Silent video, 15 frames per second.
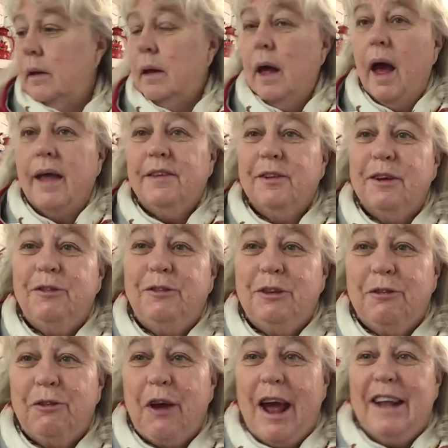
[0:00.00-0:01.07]
Hi, thrifty
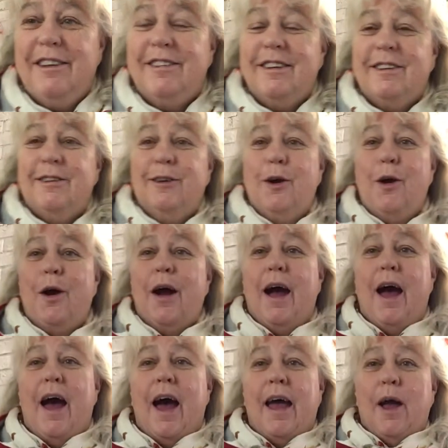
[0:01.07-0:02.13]
friends, it's
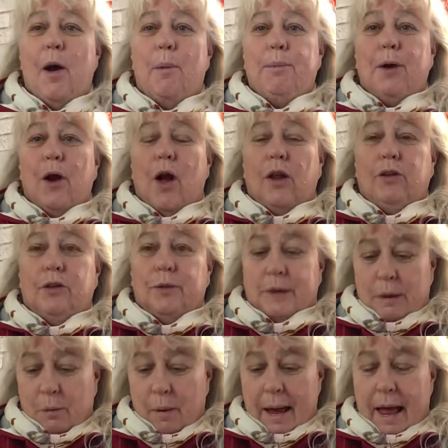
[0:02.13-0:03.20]
Laura. I hope you're all
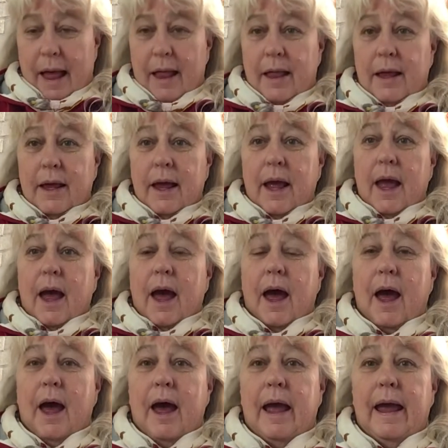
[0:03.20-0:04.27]
doing well.
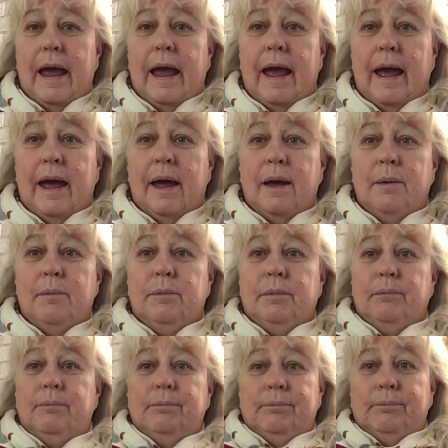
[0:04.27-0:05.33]
I
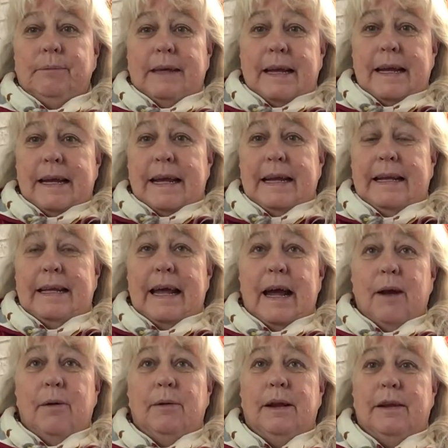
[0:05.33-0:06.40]
am getting
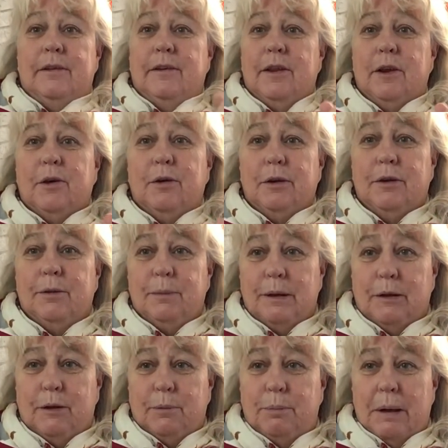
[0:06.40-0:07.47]
down into the
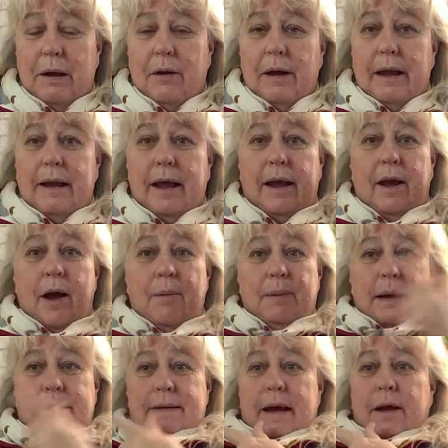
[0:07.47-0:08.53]
Christmas spirit. I got
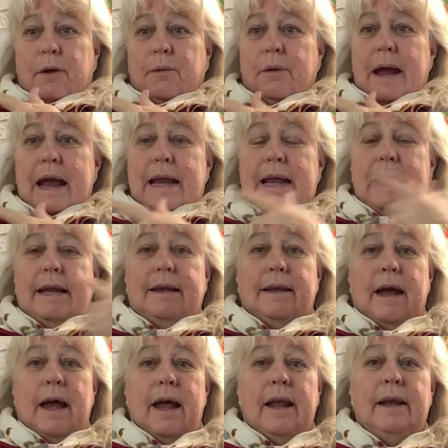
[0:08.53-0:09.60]
my decorating
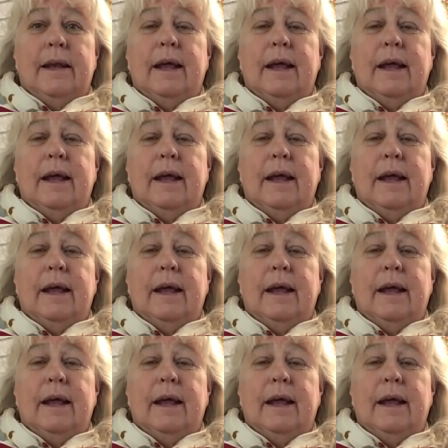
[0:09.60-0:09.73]
done.